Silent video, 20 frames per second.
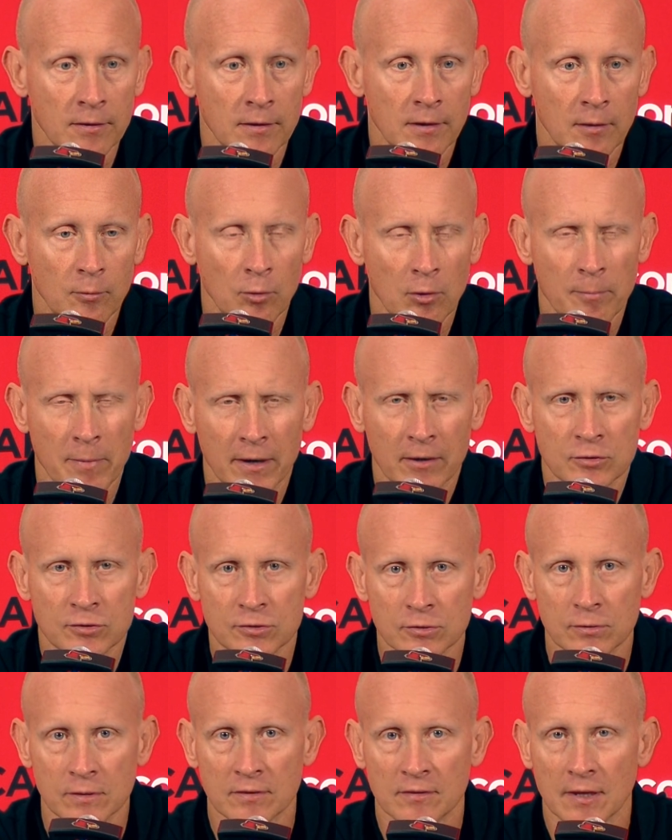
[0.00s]
We're a better
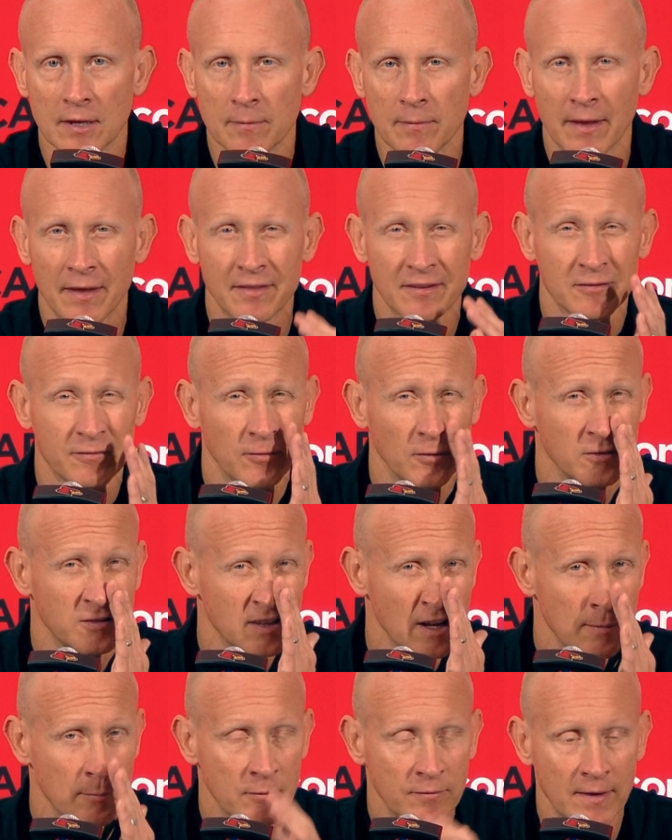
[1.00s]
shooting team. That's the first
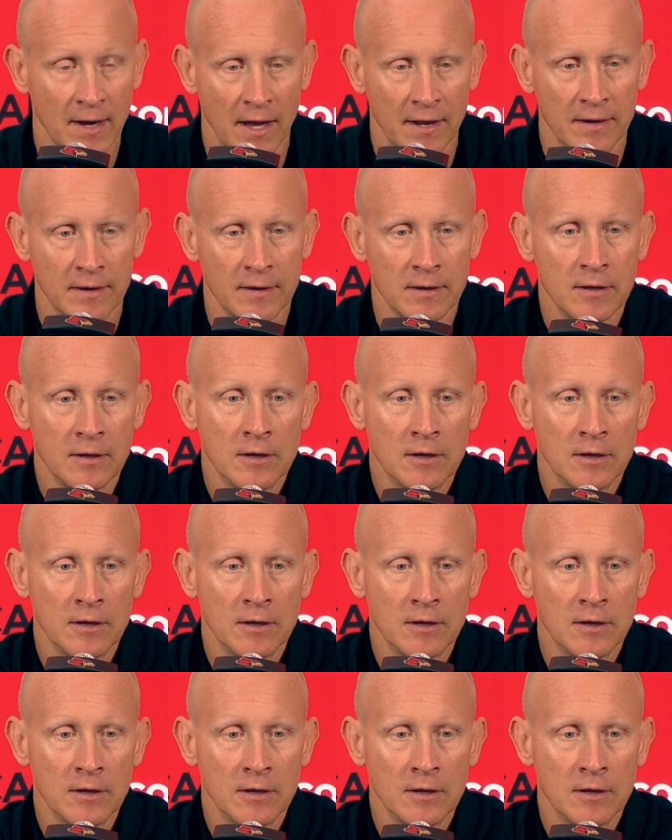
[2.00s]
time we've gotten